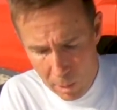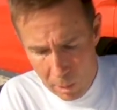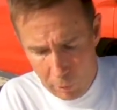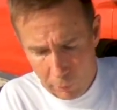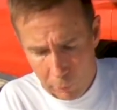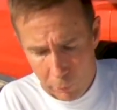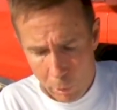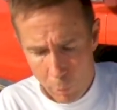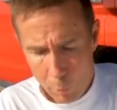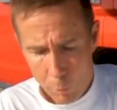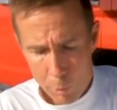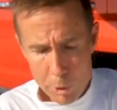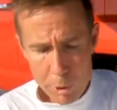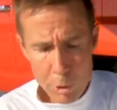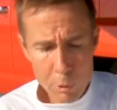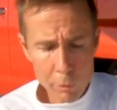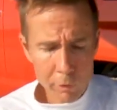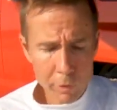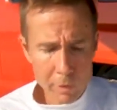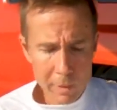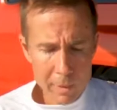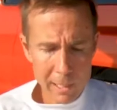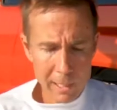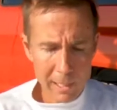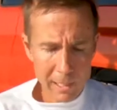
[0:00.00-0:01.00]
So we're
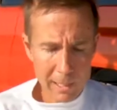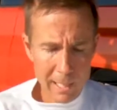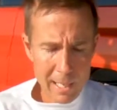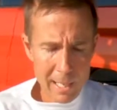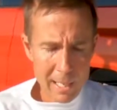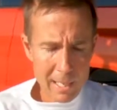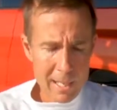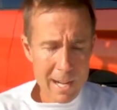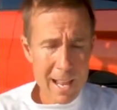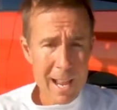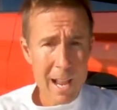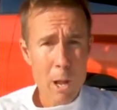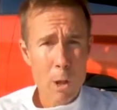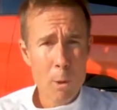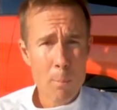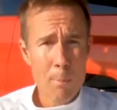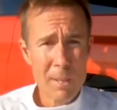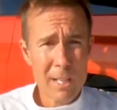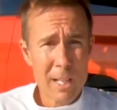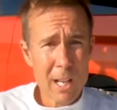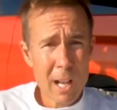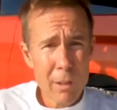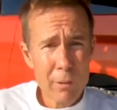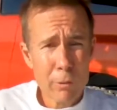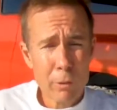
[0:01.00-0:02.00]
using the lid now
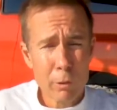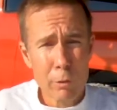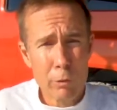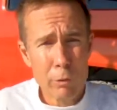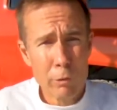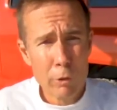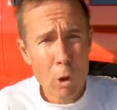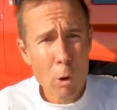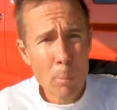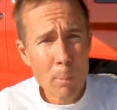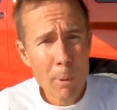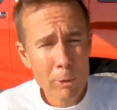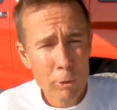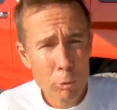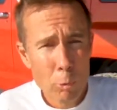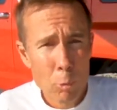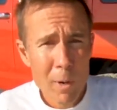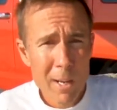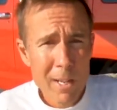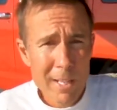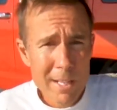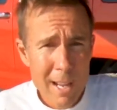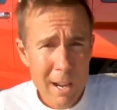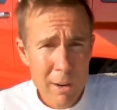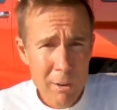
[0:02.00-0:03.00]
because there's so much
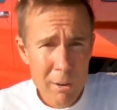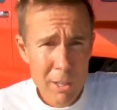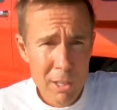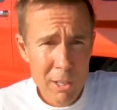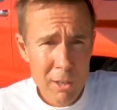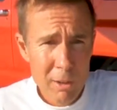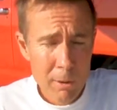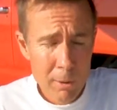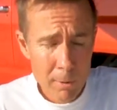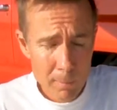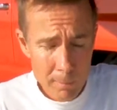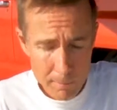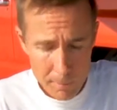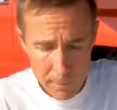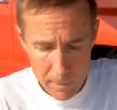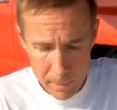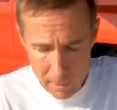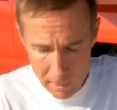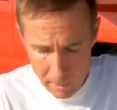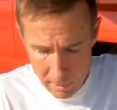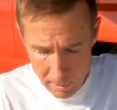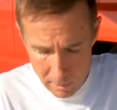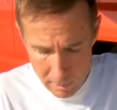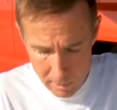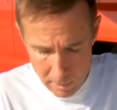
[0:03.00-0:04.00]
wind out here
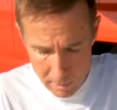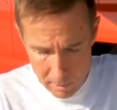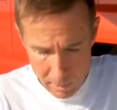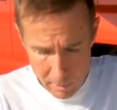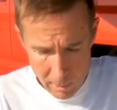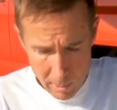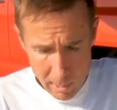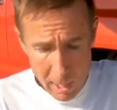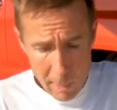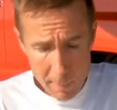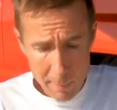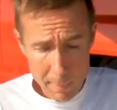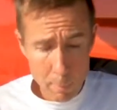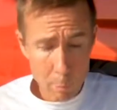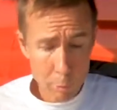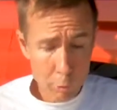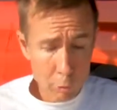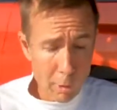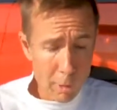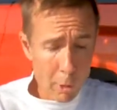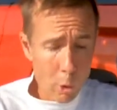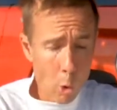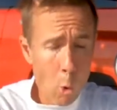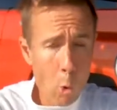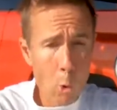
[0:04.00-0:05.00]
that we're
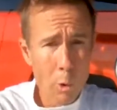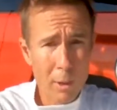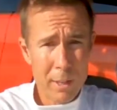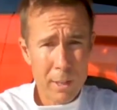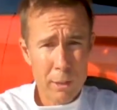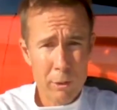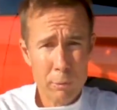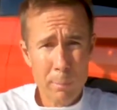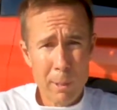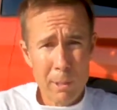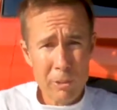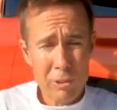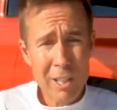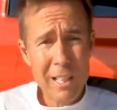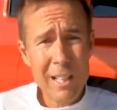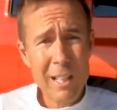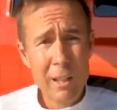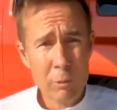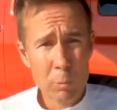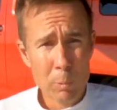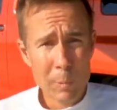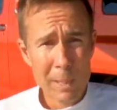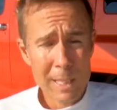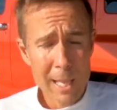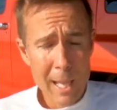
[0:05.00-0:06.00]
trying to hold in as much heat
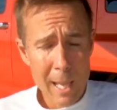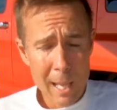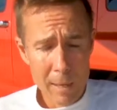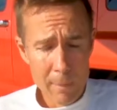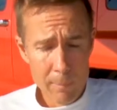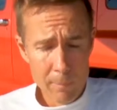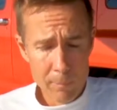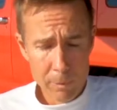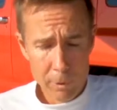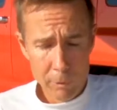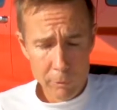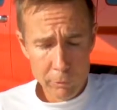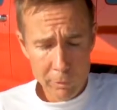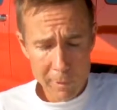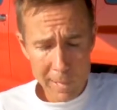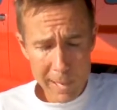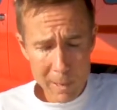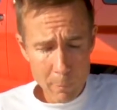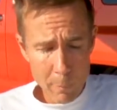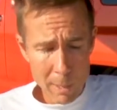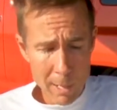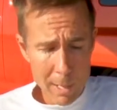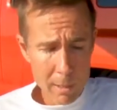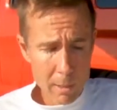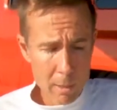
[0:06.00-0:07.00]
as we can. So
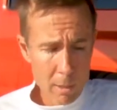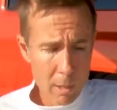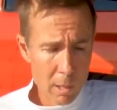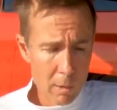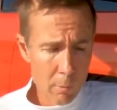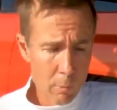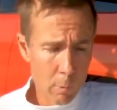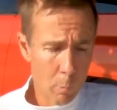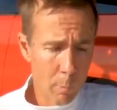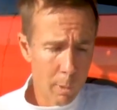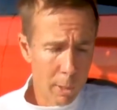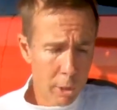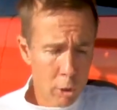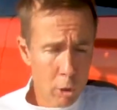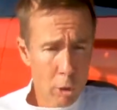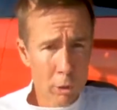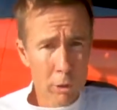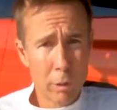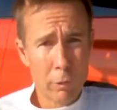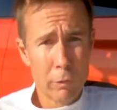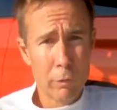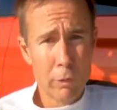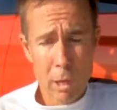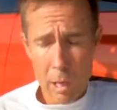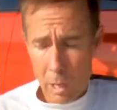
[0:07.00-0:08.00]
that way, when we
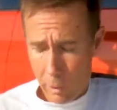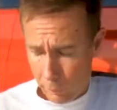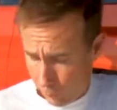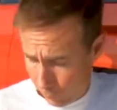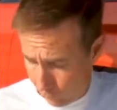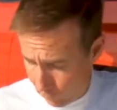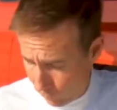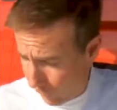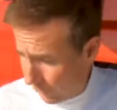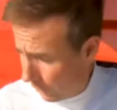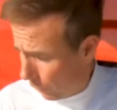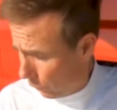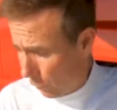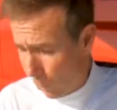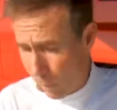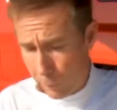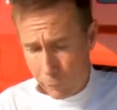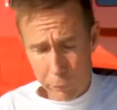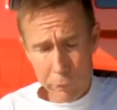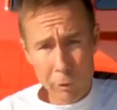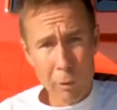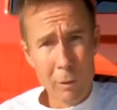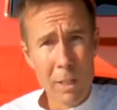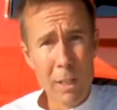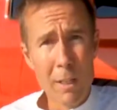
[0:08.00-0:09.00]
cook the sausage, and the
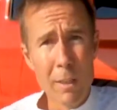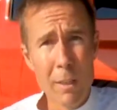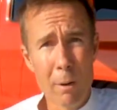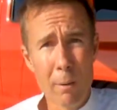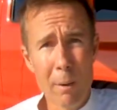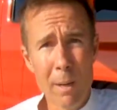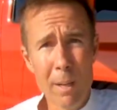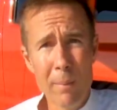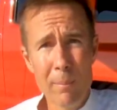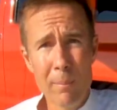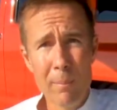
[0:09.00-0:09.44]
sausage already in there, right?